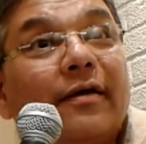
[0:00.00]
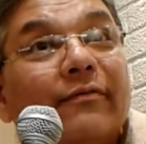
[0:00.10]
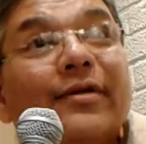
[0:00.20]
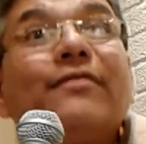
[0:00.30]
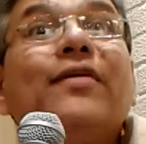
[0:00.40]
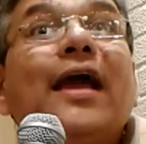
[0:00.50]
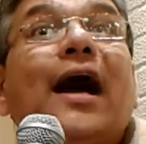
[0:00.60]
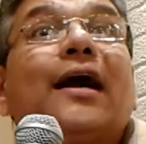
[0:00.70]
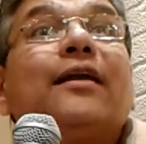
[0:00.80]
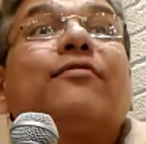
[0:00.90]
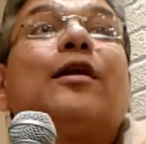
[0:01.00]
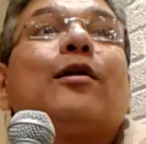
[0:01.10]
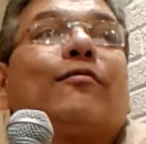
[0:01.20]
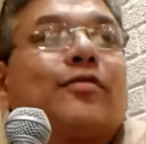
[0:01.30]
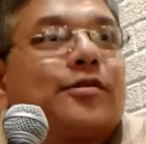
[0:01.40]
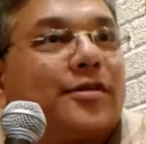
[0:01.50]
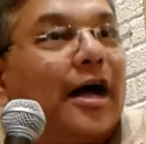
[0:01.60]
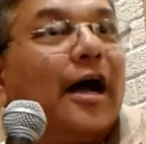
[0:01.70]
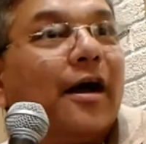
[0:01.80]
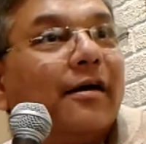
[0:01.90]
when we are in front of
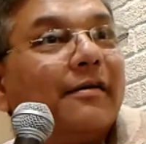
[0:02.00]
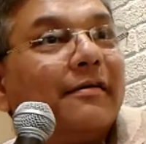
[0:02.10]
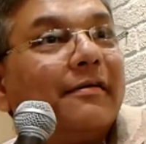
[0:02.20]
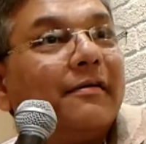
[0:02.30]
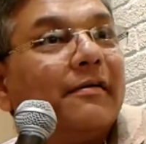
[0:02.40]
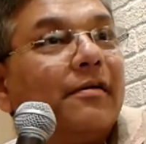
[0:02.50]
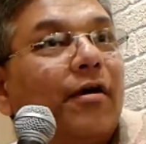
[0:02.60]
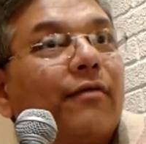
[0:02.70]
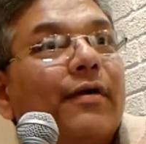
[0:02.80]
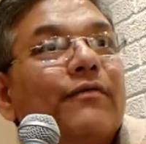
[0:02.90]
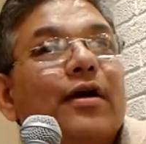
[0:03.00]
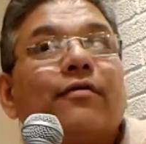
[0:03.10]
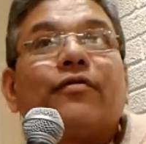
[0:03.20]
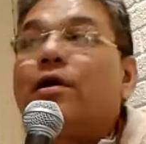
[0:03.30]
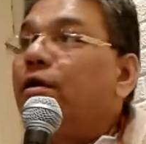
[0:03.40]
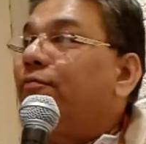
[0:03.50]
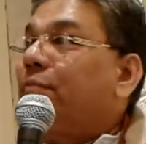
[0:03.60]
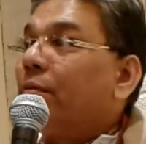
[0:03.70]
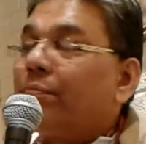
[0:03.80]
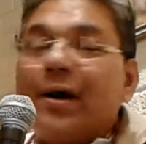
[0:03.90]
Krishna or when we are in front of
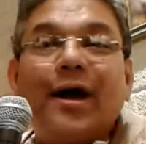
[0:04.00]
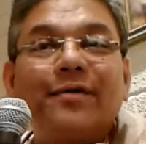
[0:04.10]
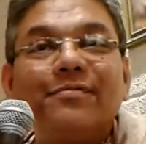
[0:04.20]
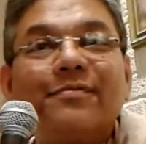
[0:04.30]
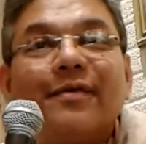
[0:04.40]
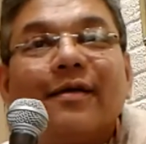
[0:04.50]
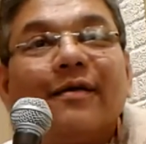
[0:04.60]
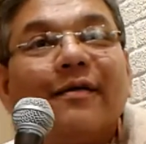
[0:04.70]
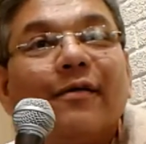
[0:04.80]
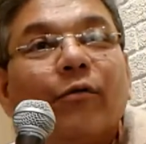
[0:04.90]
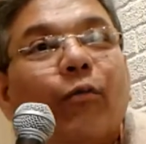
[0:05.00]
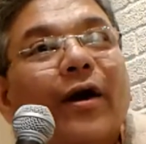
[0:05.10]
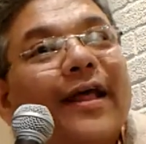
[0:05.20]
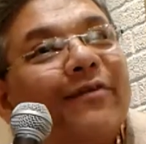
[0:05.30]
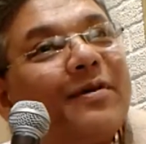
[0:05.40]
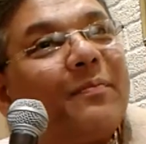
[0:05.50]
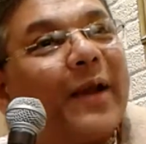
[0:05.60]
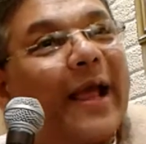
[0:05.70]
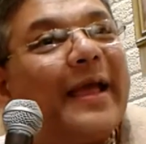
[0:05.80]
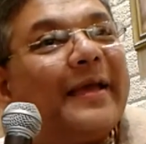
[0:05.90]
Prabhupada, what are we
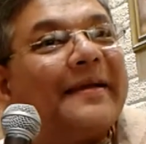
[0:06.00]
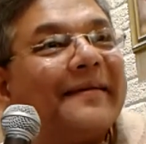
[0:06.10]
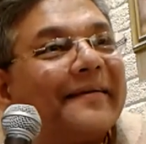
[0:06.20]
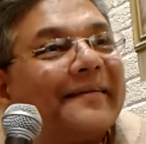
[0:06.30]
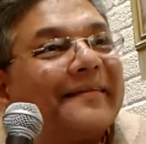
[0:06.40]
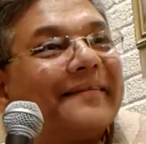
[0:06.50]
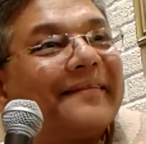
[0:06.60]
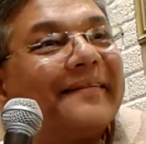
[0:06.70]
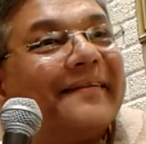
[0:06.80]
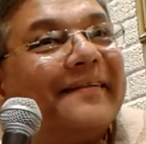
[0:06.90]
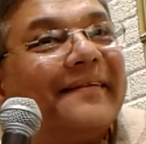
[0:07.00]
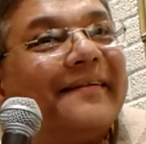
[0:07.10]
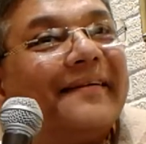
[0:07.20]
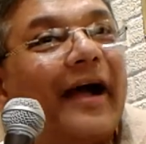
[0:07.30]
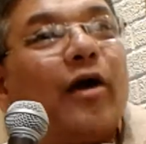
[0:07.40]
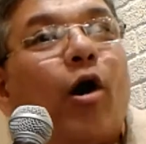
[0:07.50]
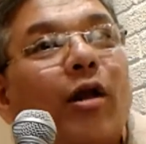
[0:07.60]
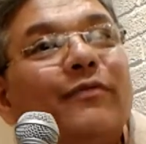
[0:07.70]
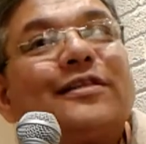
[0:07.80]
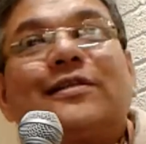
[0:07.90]
praying? I
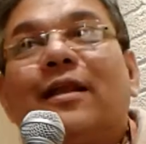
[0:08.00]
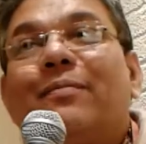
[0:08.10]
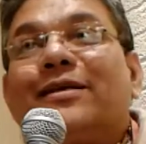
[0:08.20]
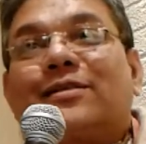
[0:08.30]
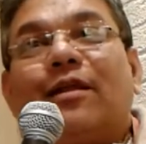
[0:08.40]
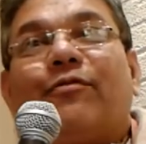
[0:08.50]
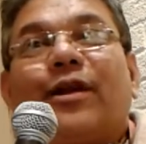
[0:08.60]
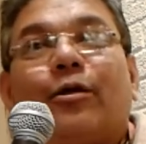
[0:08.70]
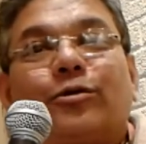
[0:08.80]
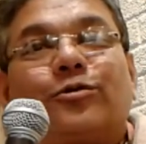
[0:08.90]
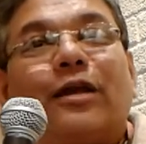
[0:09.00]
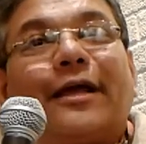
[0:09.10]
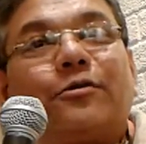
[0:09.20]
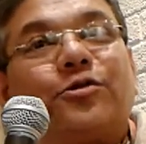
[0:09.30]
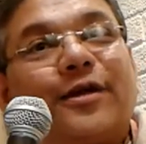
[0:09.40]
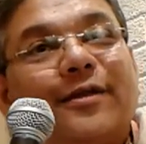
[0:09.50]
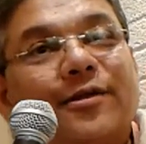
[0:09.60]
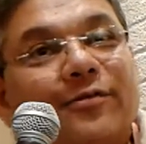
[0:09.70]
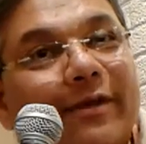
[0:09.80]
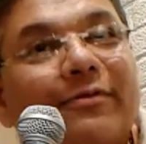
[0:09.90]
always tell myself, and I also like to share
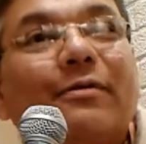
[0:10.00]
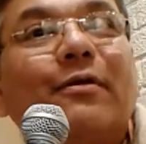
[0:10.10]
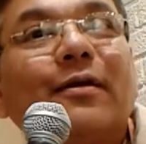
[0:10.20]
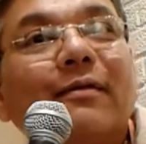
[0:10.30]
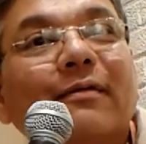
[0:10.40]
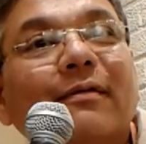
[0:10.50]
this with everyone,